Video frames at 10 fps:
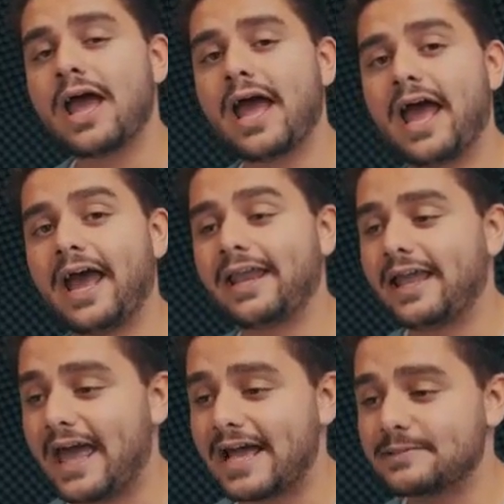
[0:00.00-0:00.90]
and
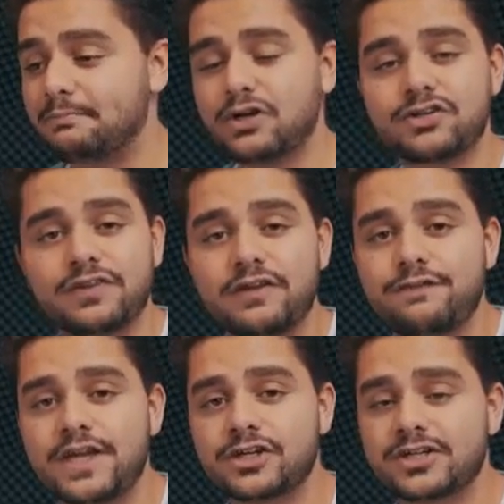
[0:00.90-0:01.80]
it has a bunch of new
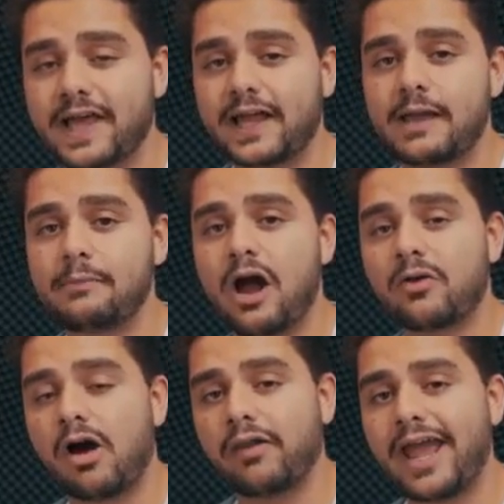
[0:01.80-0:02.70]
features that came
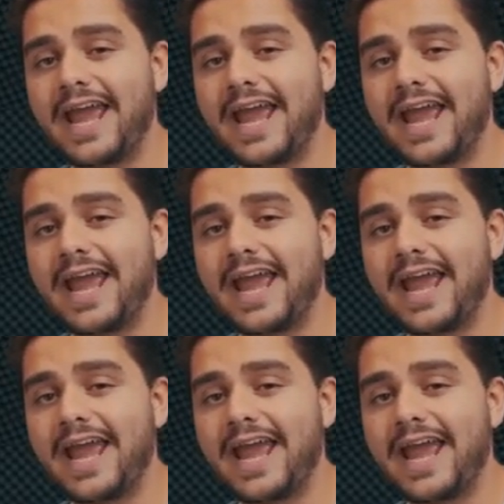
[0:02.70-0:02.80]
out on